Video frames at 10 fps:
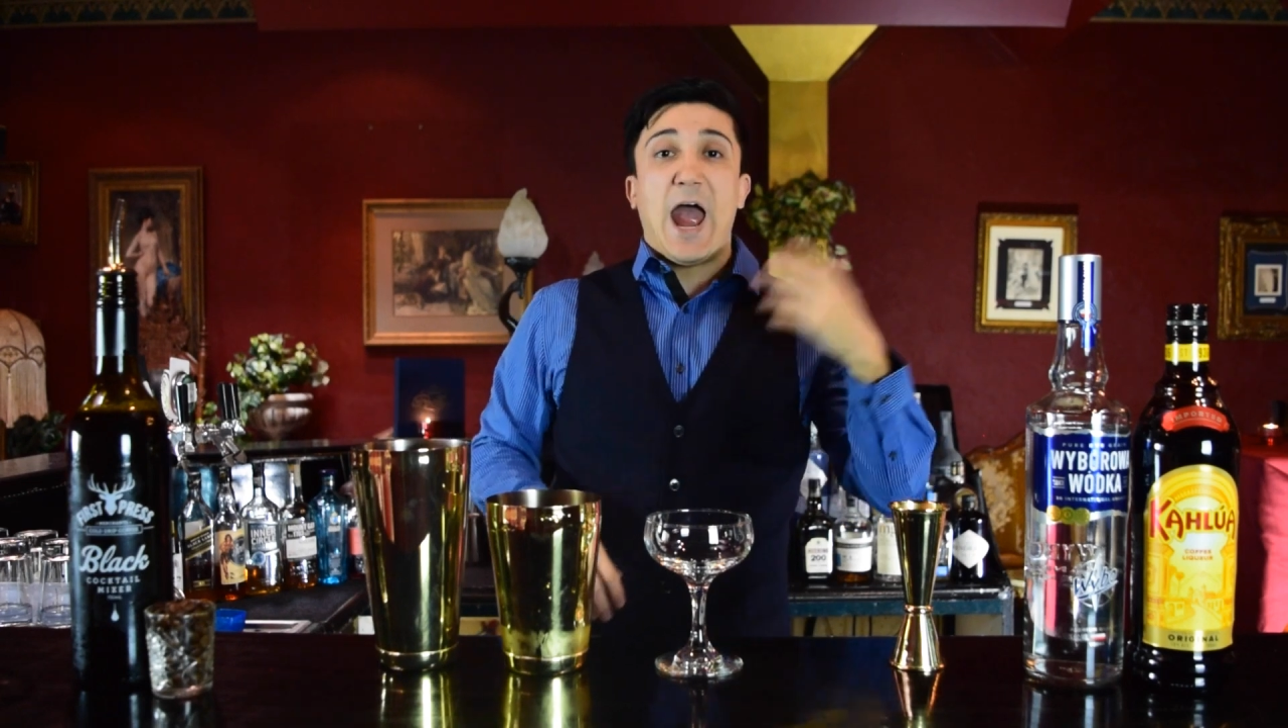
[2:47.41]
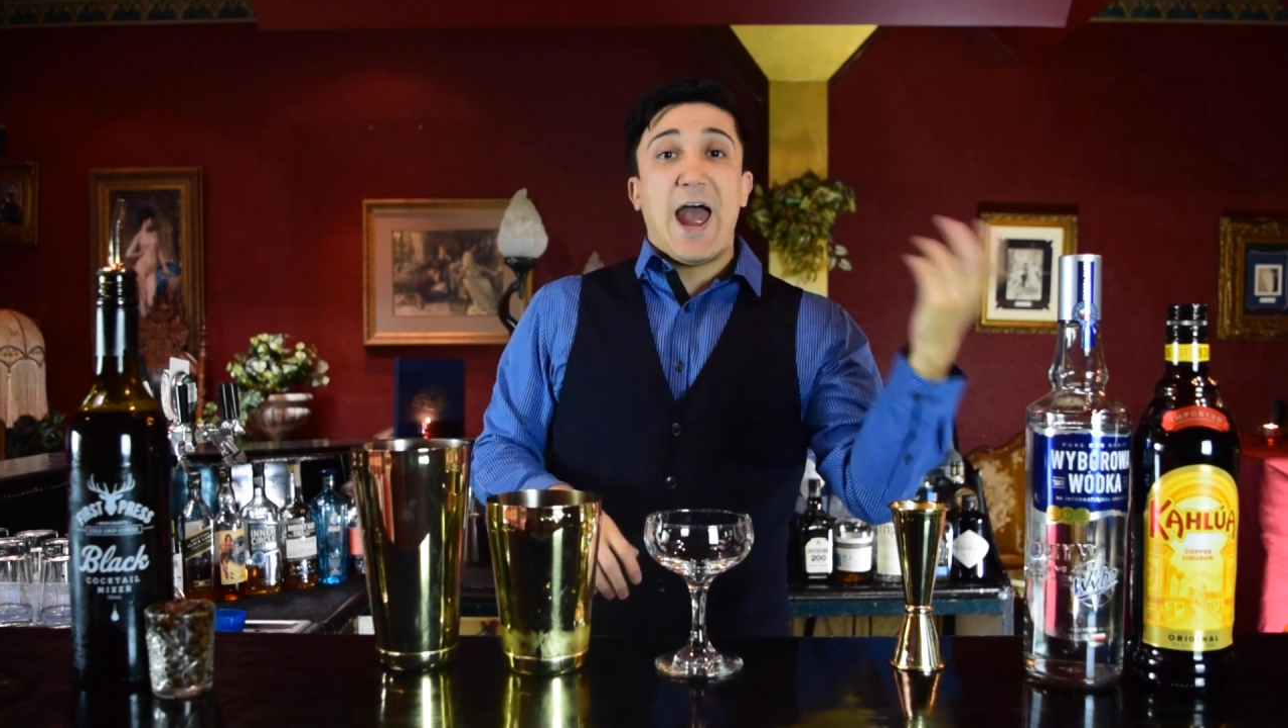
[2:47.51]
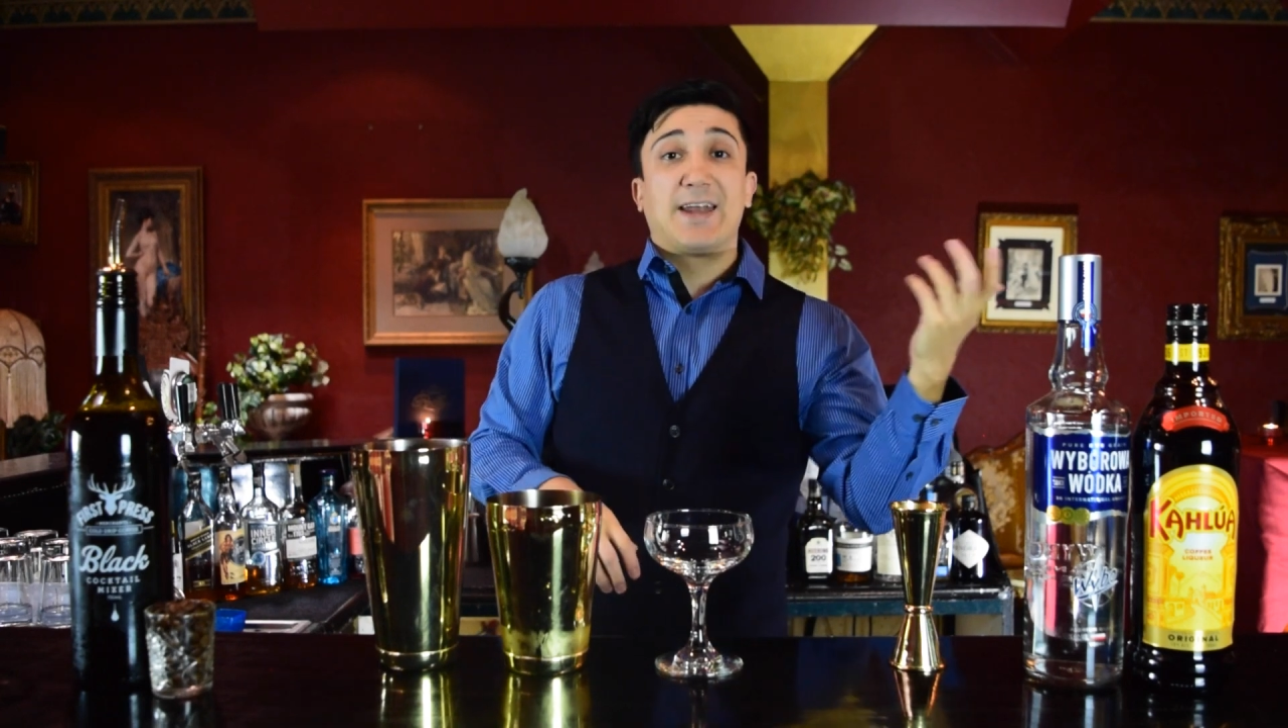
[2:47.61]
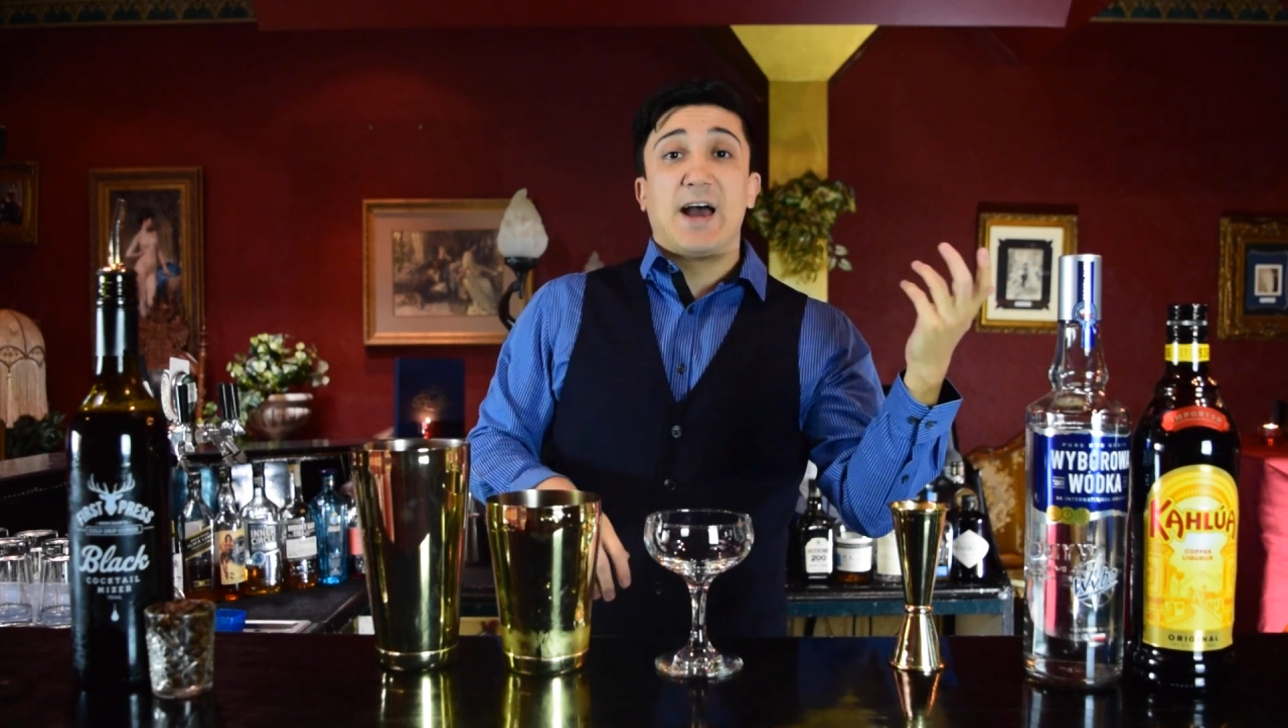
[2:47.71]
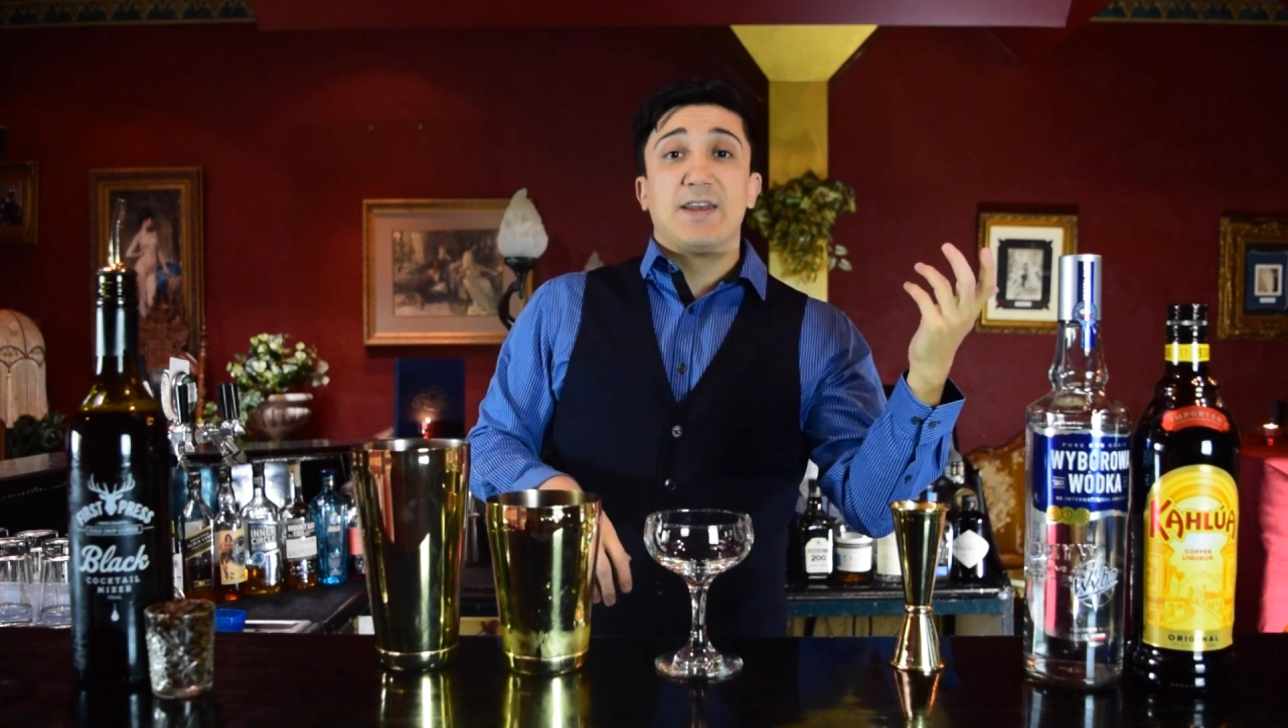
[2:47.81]

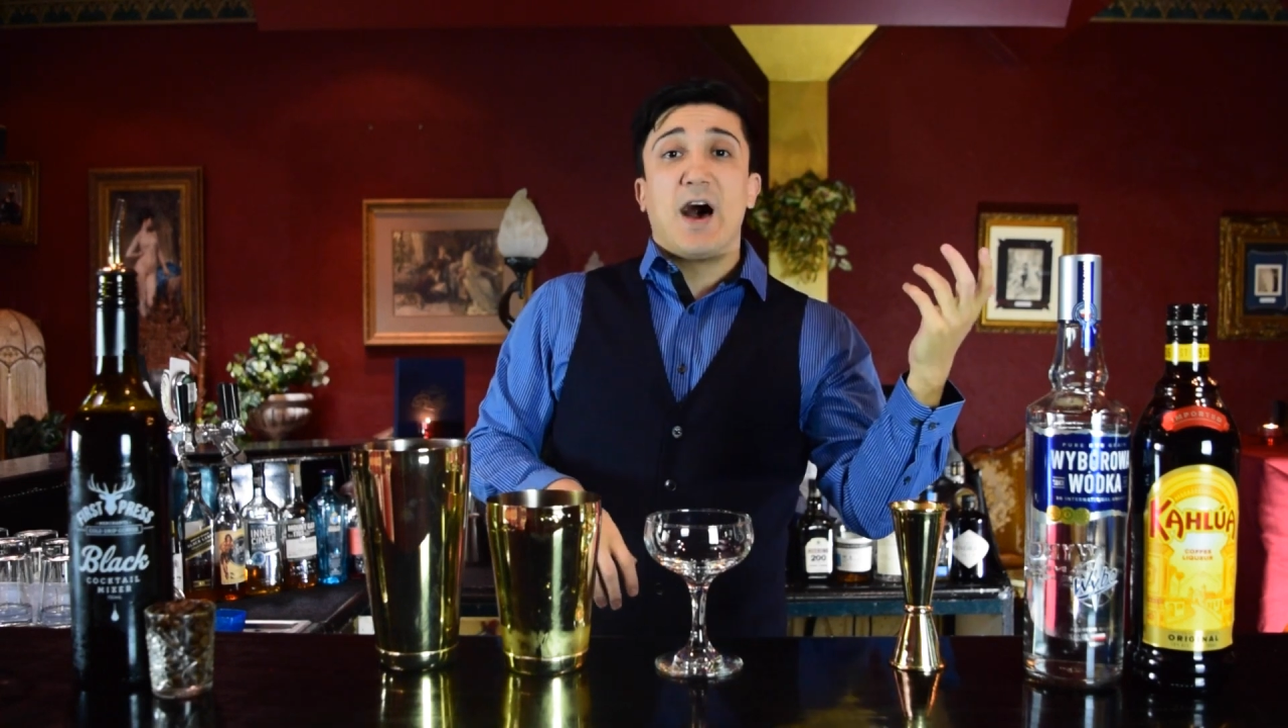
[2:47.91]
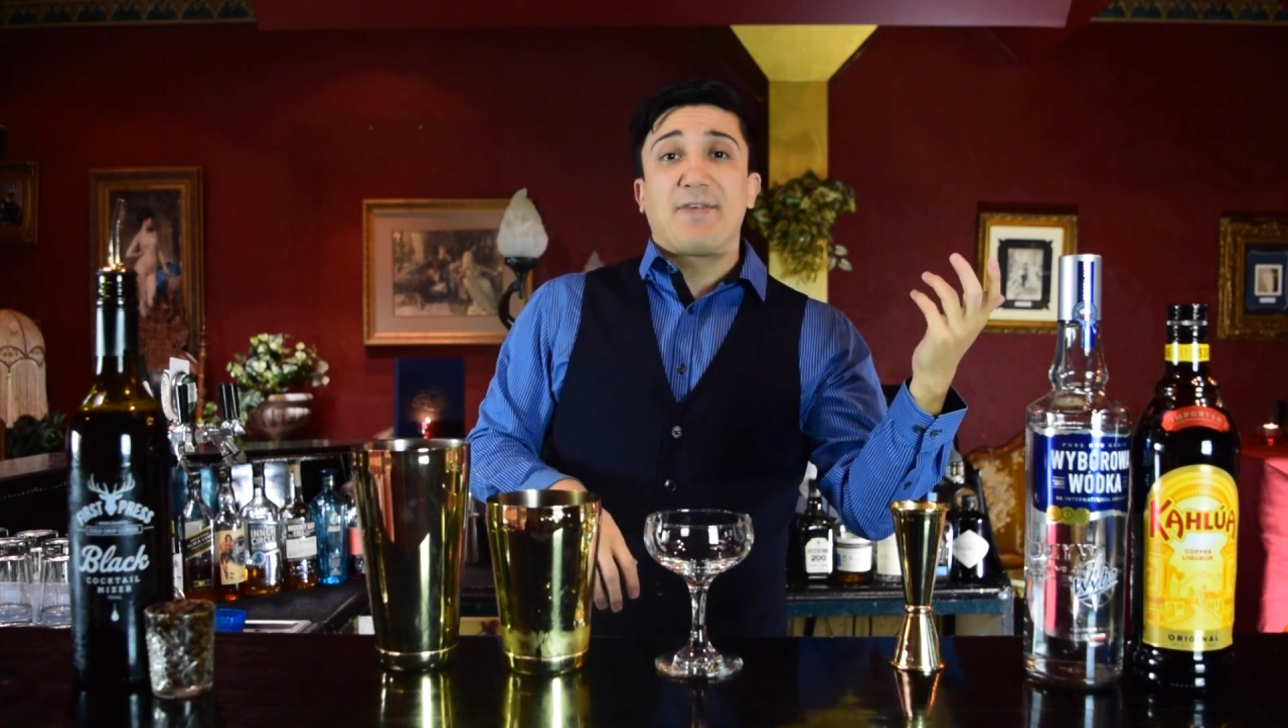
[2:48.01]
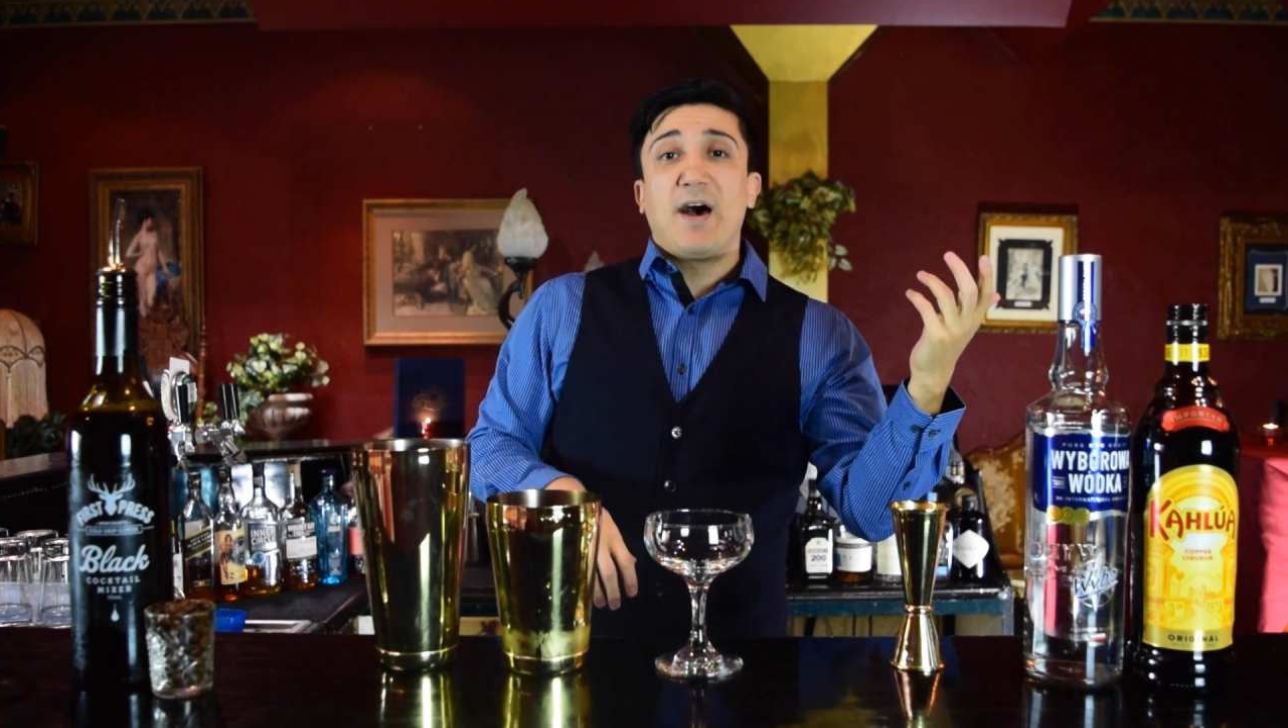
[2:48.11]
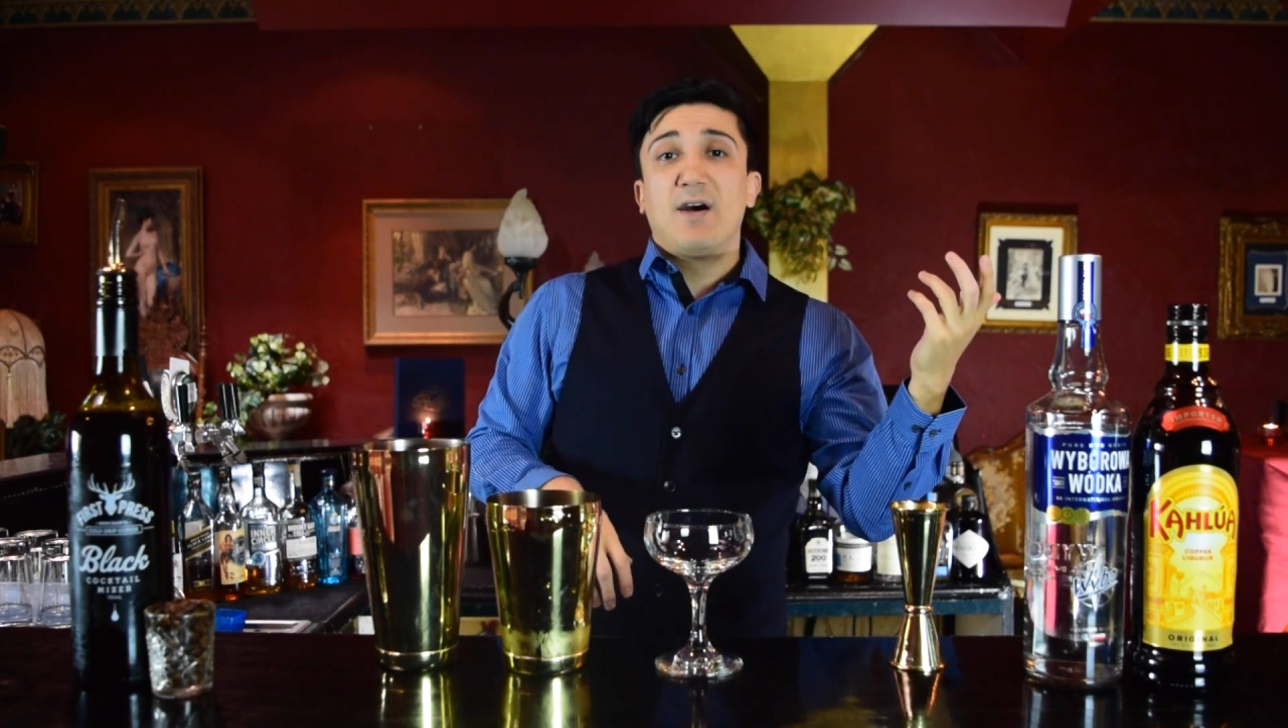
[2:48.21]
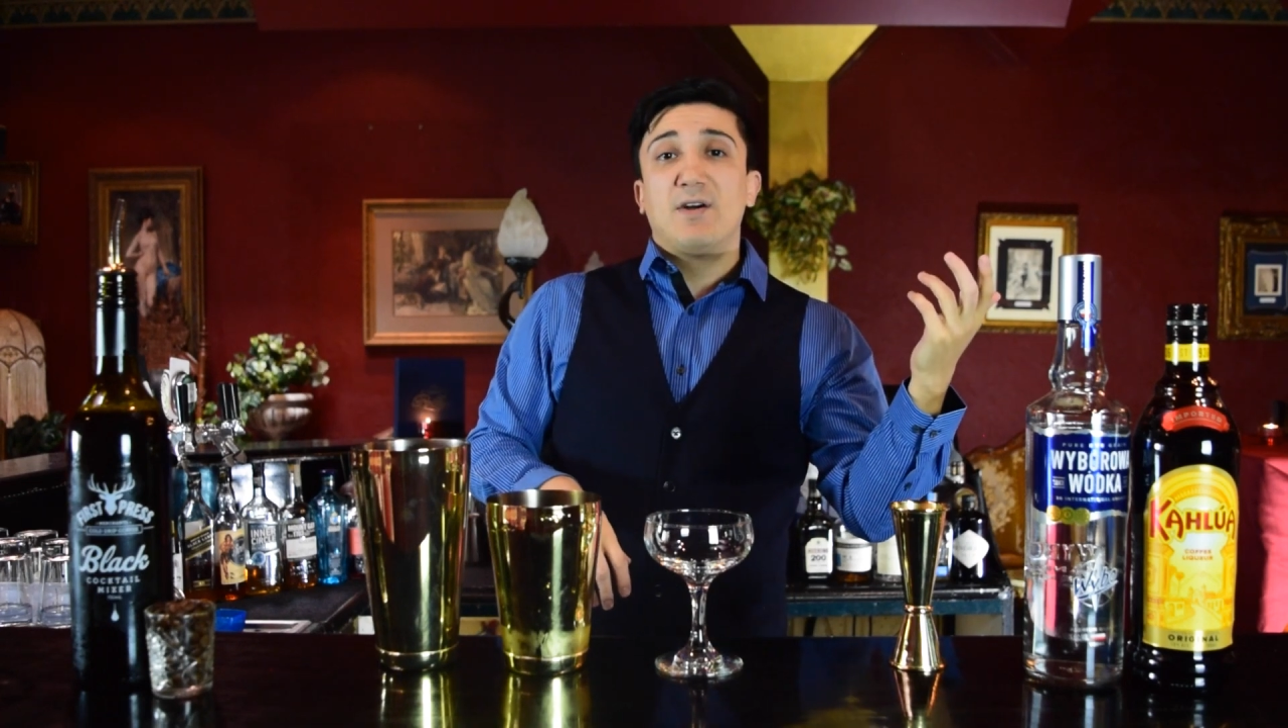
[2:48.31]
and
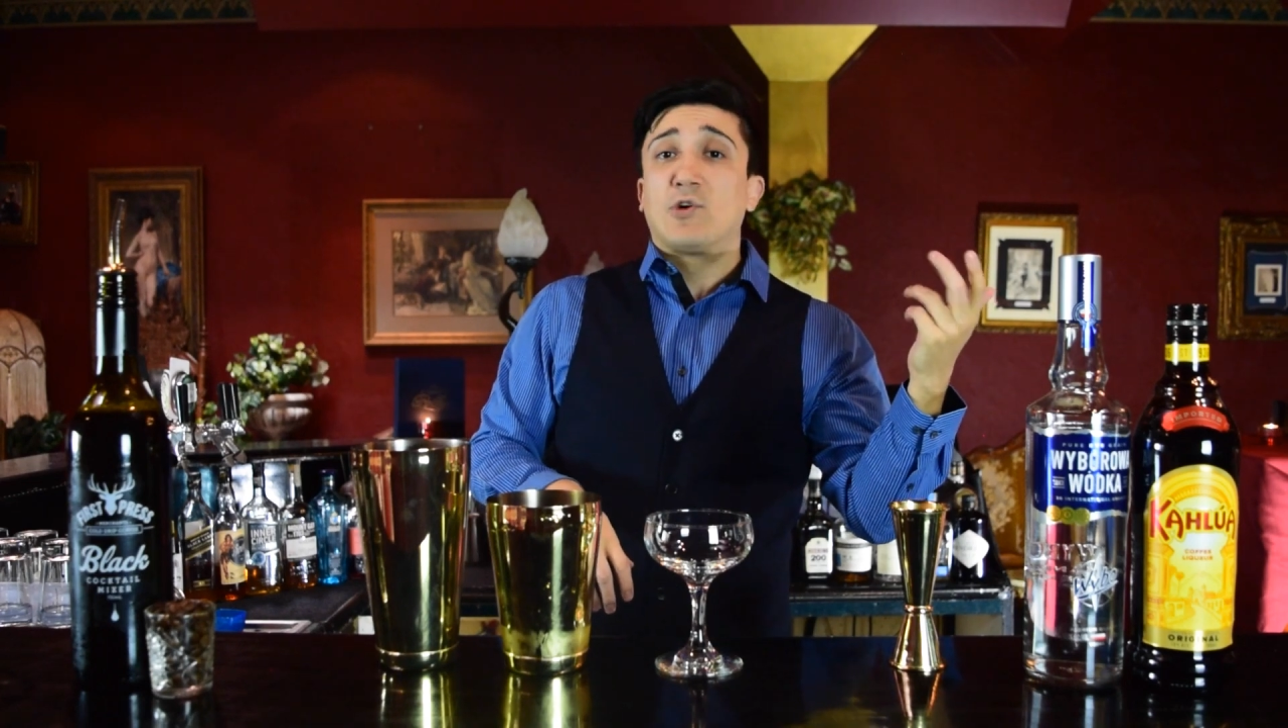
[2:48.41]
another